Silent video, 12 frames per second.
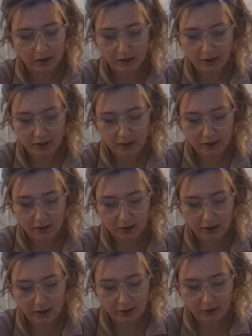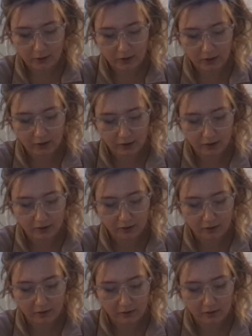could stay in the city and do what he could
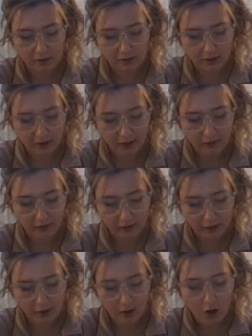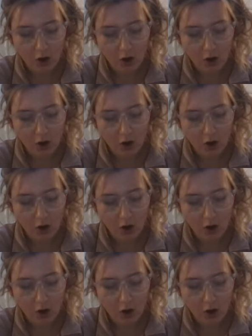to save Lena,